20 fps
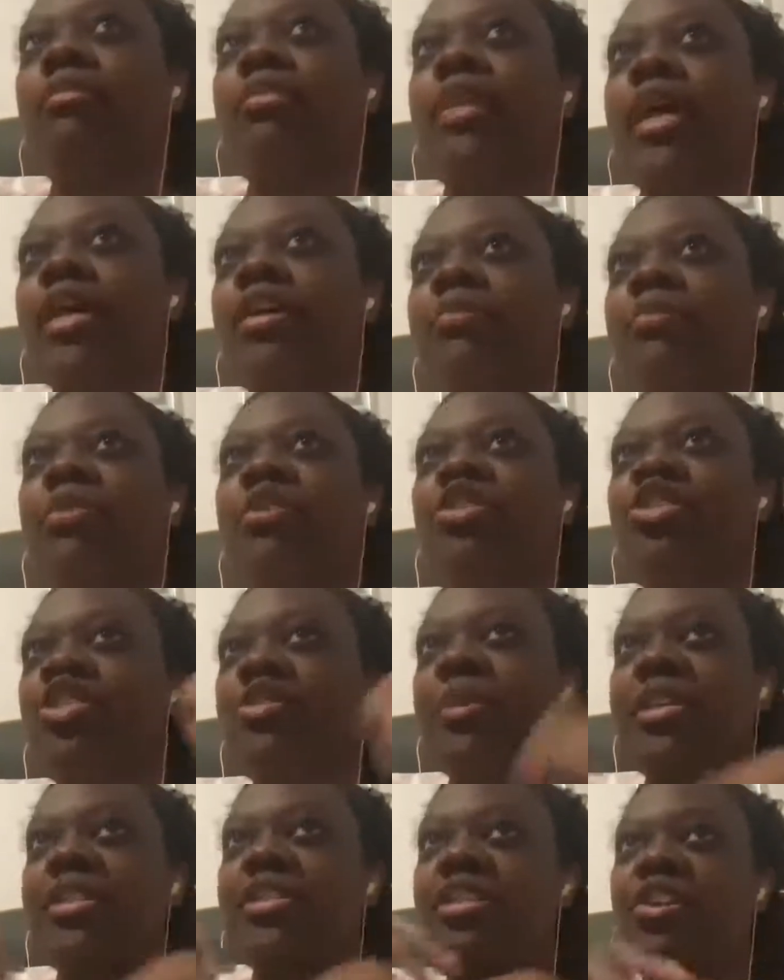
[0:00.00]
like,
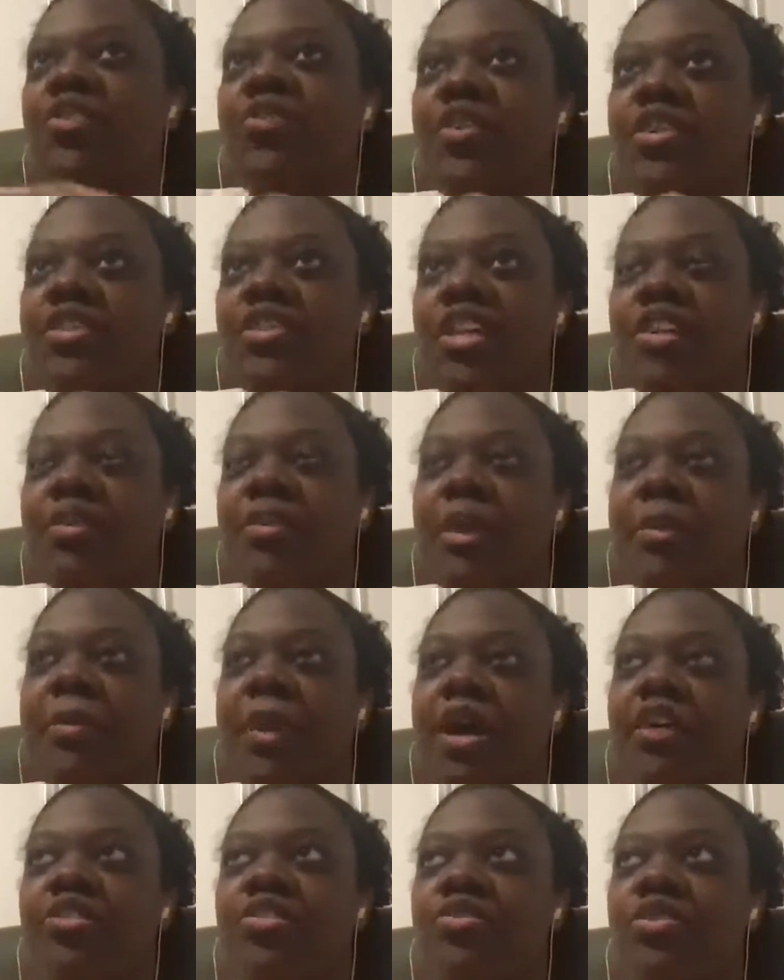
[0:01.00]
pushing myself outside of my
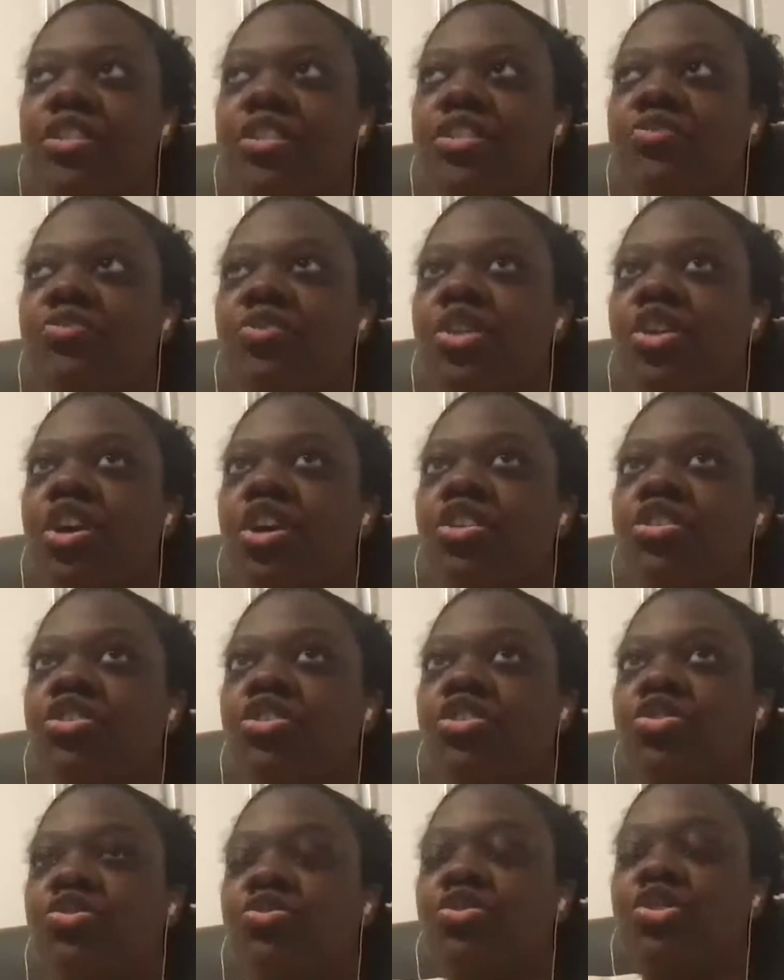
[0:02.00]
boundaries in regards
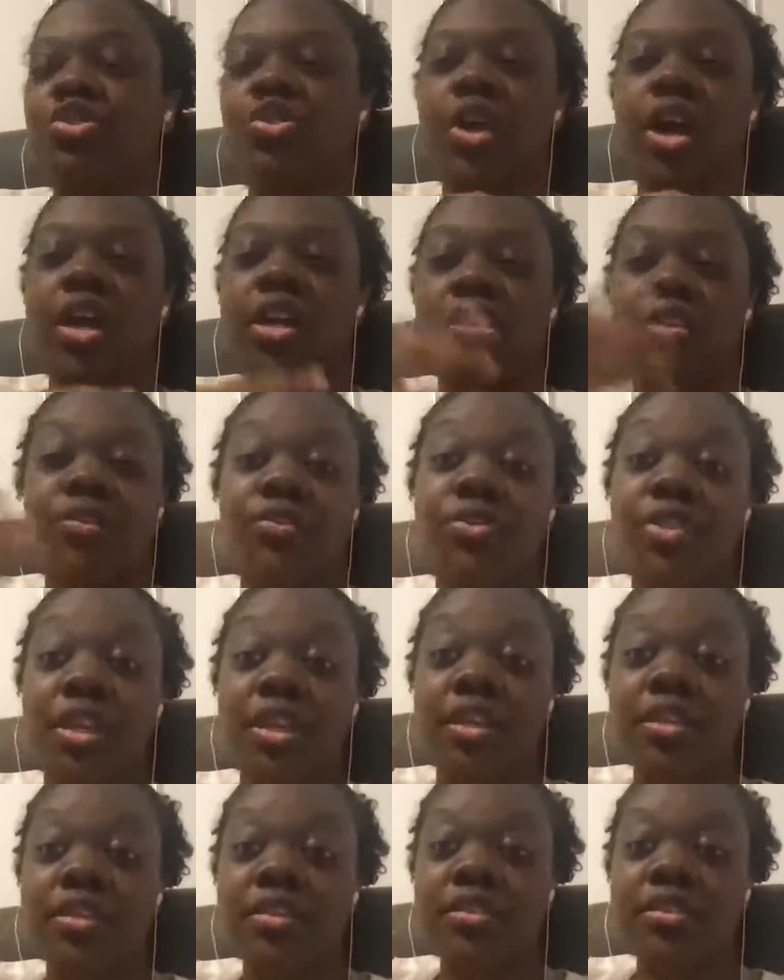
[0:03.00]
to trying new
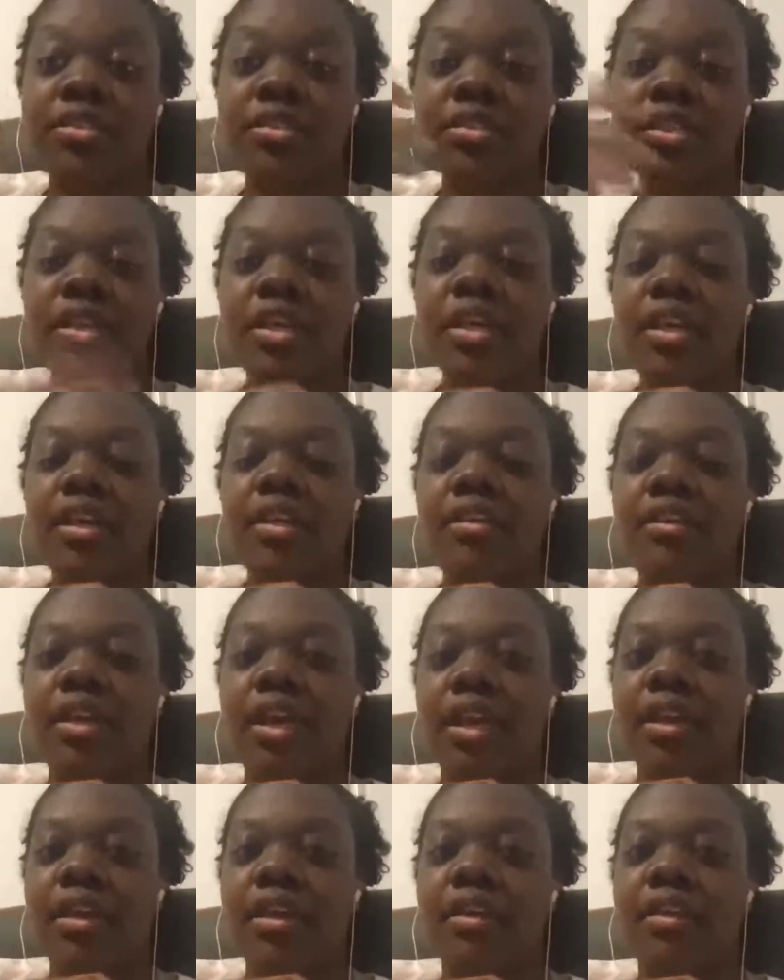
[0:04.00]
things.
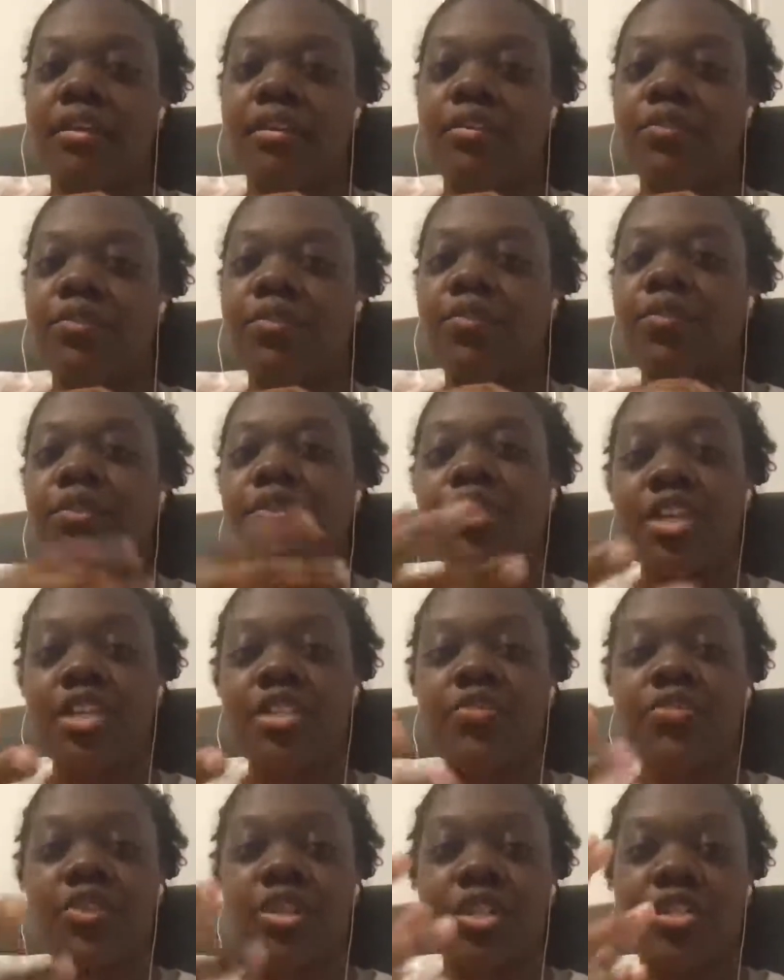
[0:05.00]
Like,
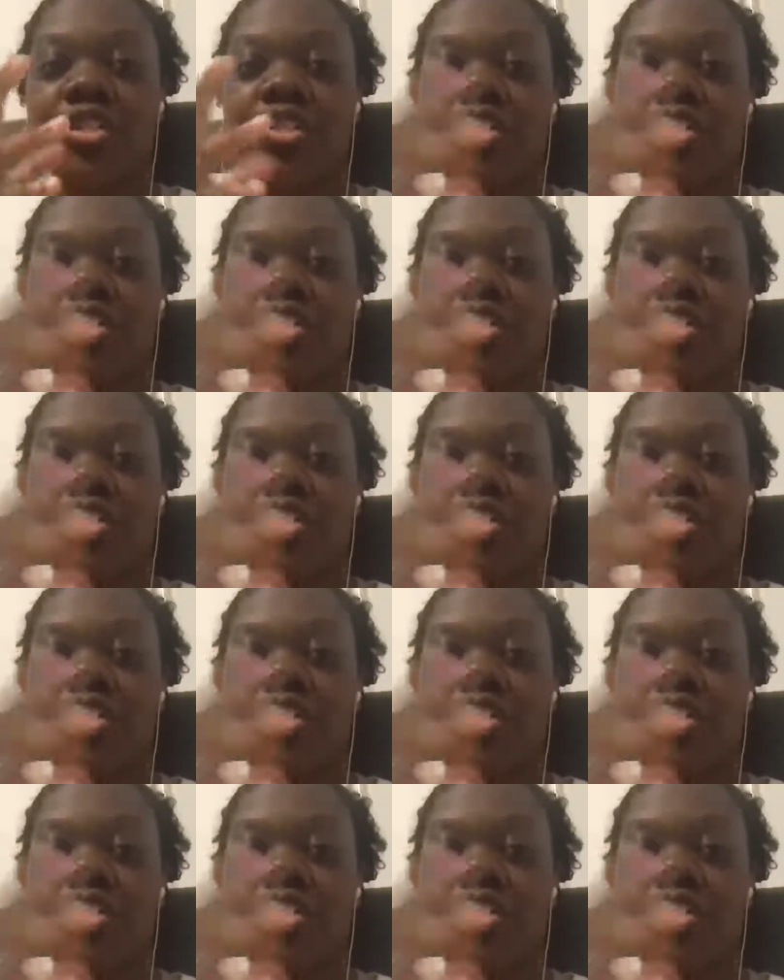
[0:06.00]
for